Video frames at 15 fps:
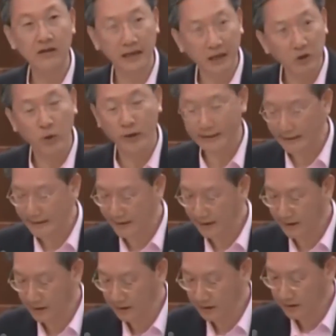in
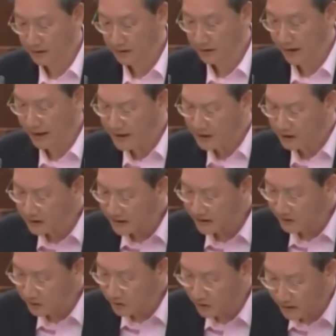2010, and he
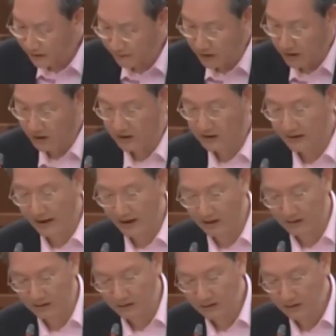continued to develop his
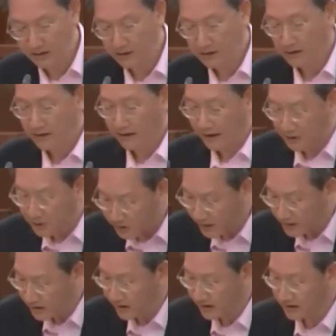talent and
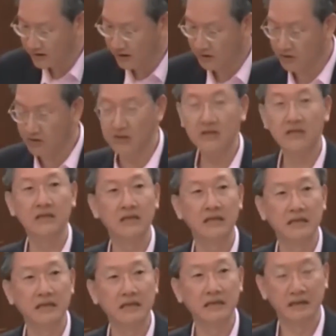strengthen his interest
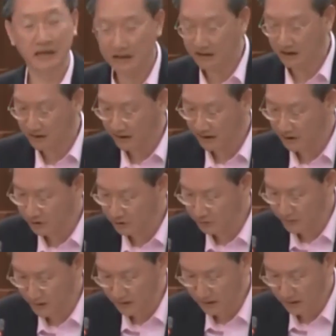in the
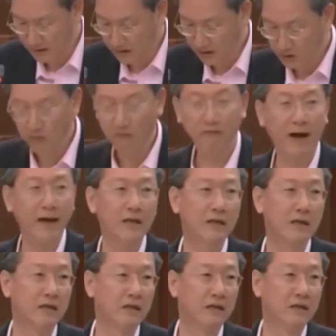instrument. So
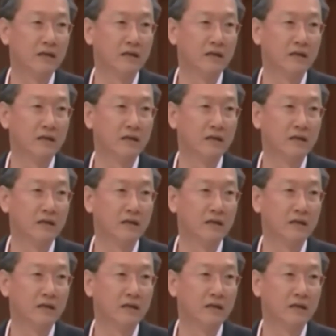finally,